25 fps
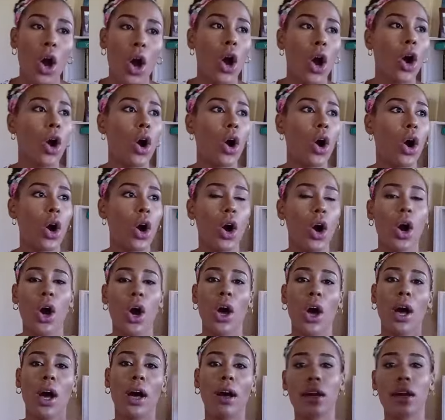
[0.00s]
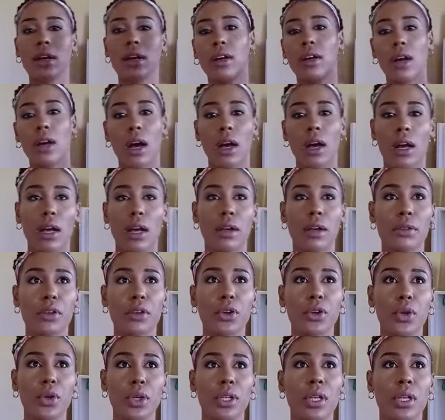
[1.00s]
or a, a, a
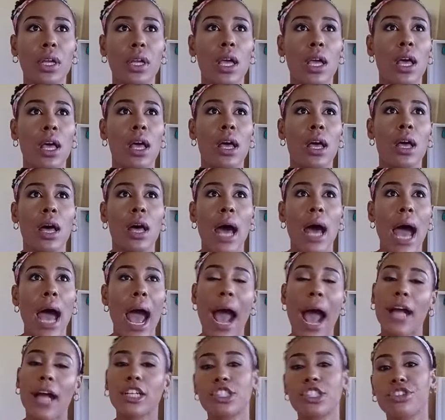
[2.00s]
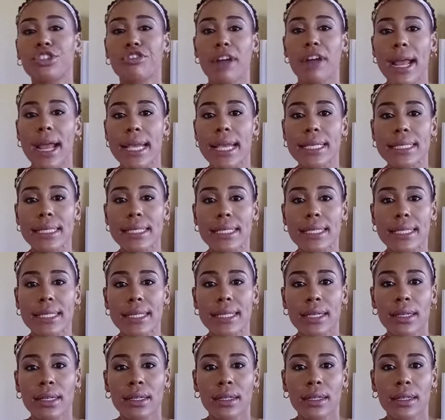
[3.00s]
good actress